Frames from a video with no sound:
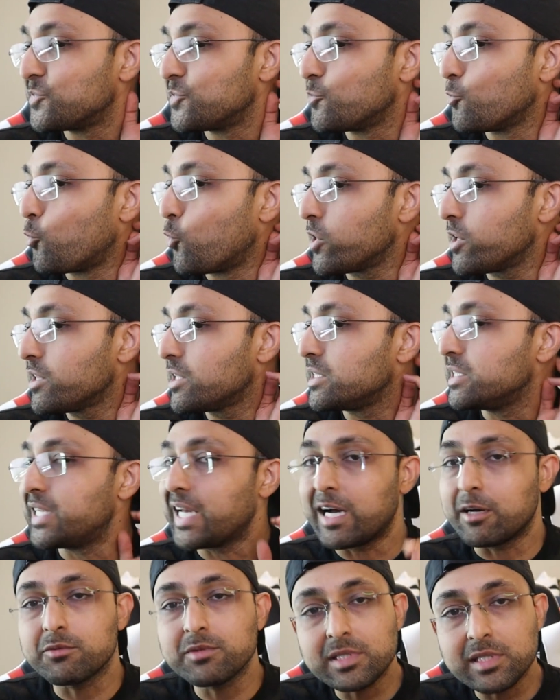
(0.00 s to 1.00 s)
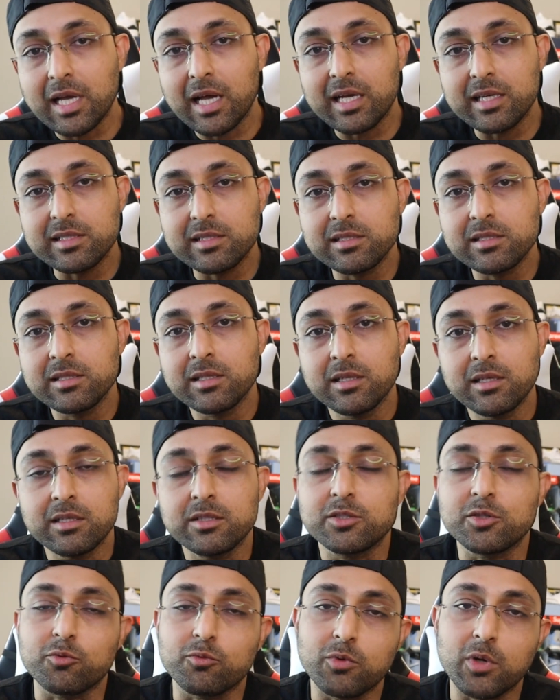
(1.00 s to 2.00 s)
One of the downsides
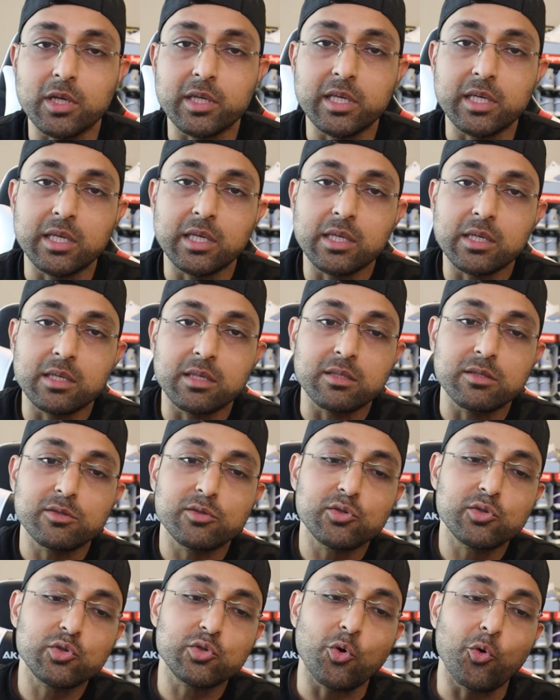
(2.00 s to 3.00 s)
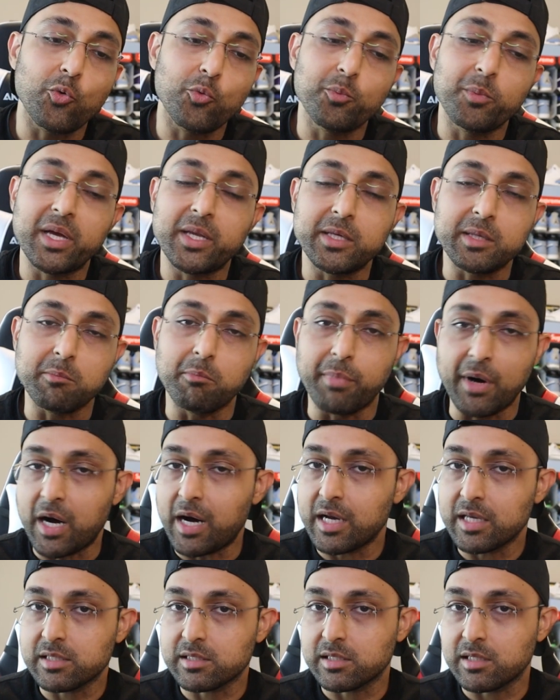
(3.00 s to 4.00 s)
to running so many
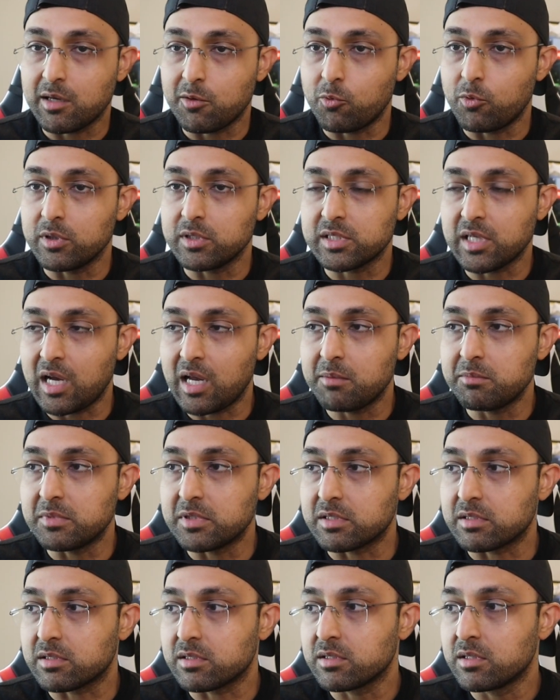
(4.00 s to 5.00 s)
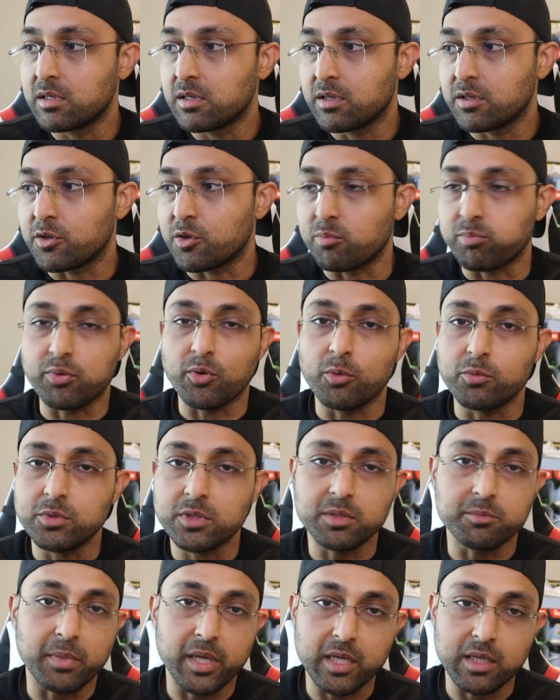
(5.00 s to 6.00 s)
bots at one time is you're prone
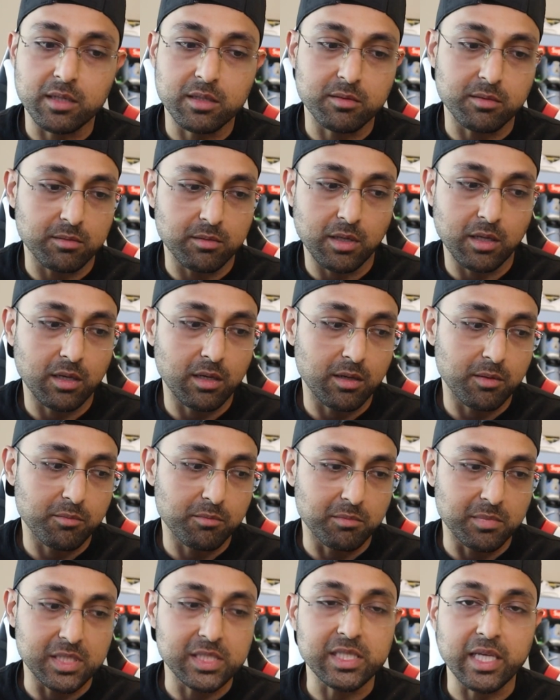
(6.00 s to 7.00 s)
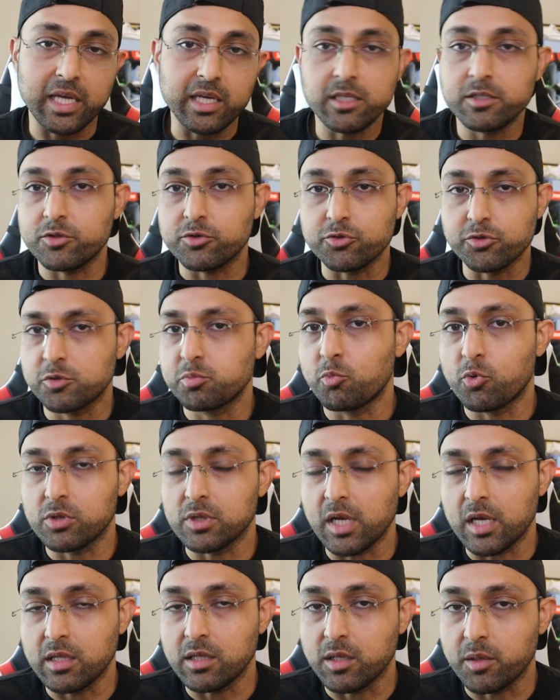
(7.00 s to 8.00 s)
to make mistakes. You're just more
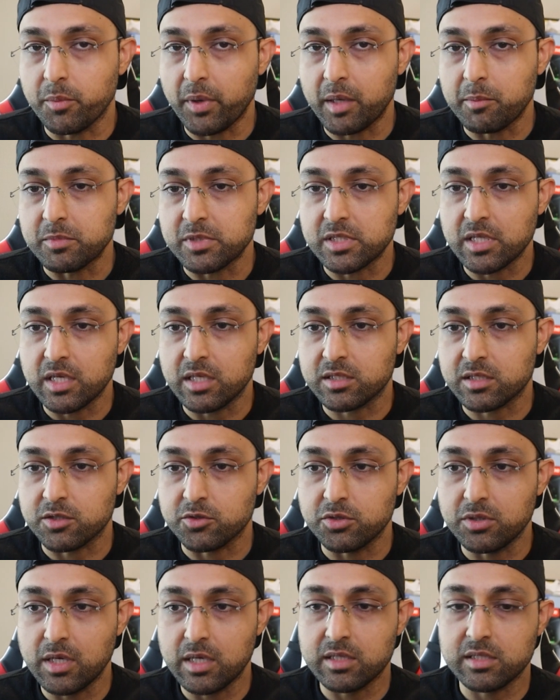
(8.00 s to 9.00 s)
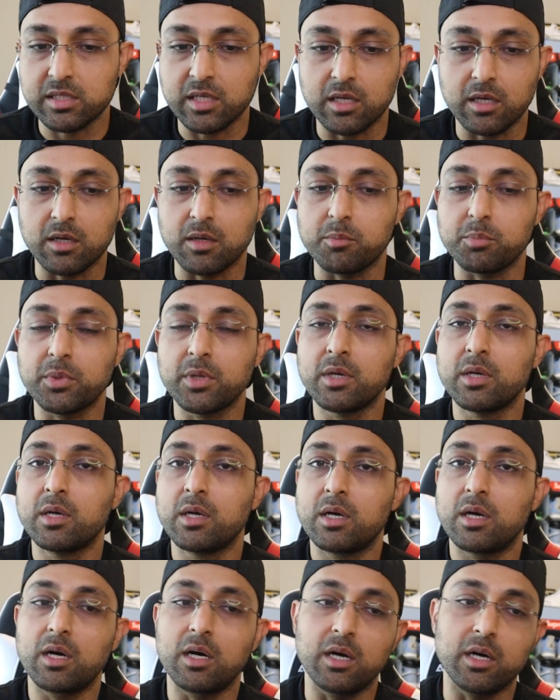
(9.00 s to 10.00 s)
likely to make mistakes because you got to set up
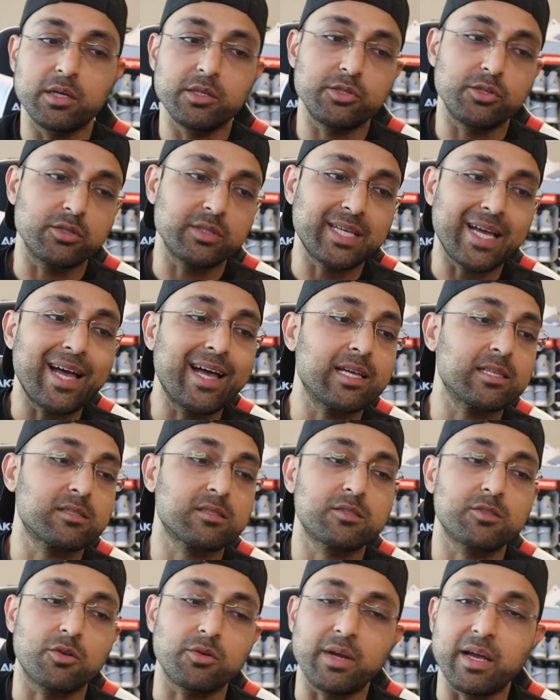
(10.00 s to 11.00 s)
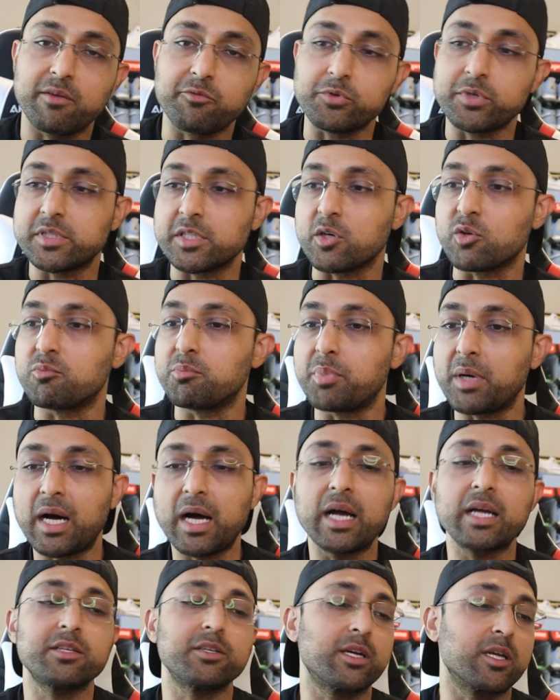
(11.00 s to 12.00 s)
your tasks on every single
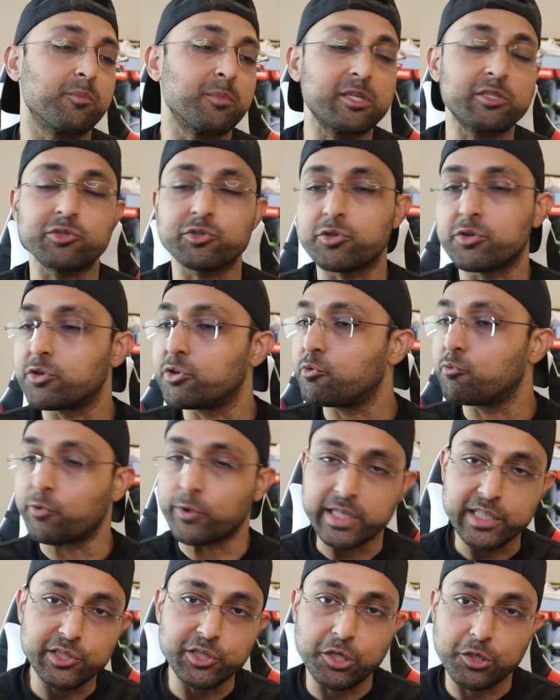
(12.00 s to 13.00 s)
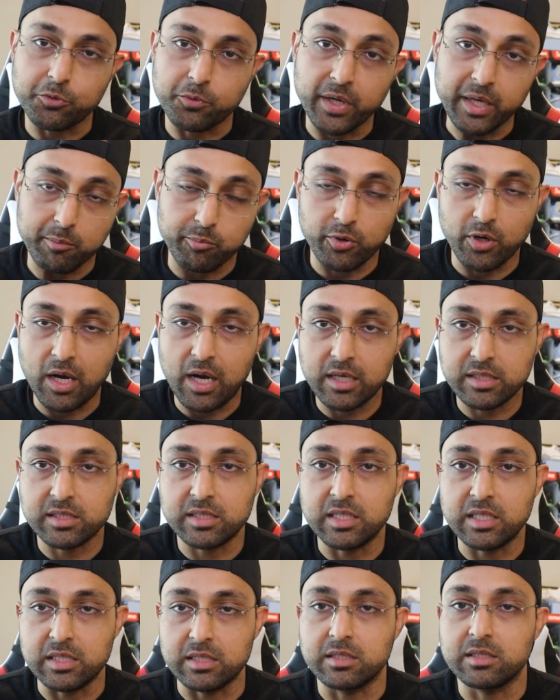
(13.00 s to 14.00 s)
bot. You got to make sure you regenerate
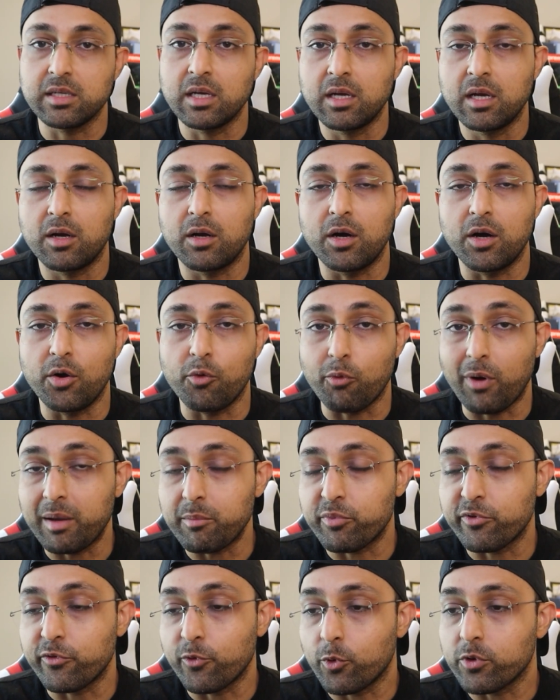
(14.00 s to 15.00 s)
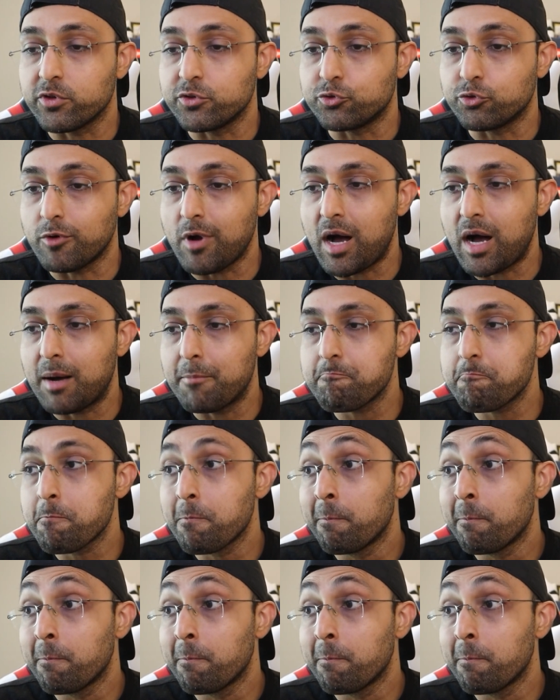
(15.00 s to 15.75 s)
proxies right before the drop.